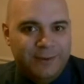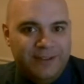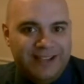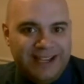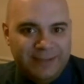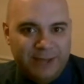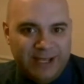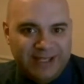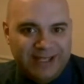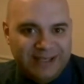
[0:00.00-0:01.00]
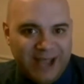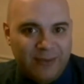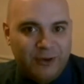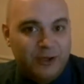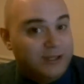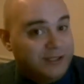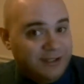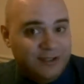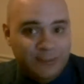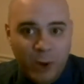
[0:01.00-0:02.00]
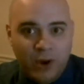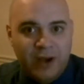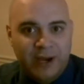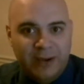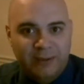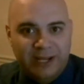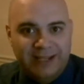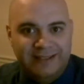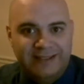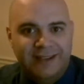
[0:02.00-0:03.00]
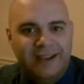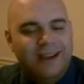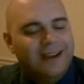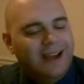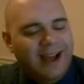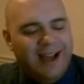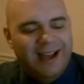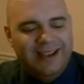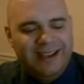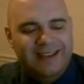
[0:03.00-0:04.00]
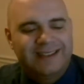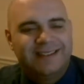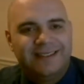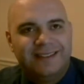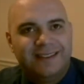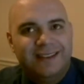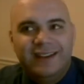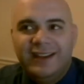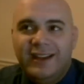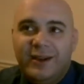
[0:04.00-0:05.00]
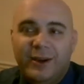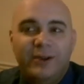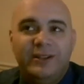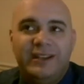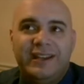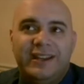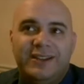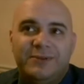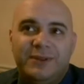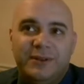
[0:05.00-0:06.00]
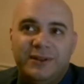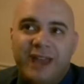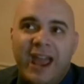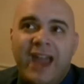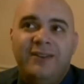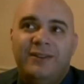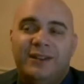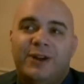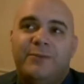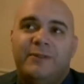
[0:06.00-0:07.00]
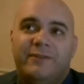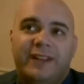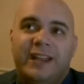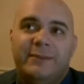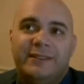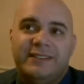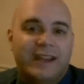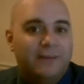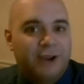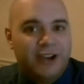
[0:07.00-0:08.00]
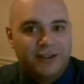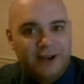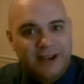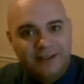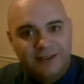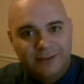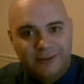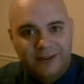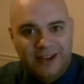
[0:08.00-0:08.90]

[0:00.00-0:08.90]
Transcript: movie takes place in a time when you could still smoke on airplanes. Ah, yes. A golden age when you could handle an open flame inside a pressurized tube of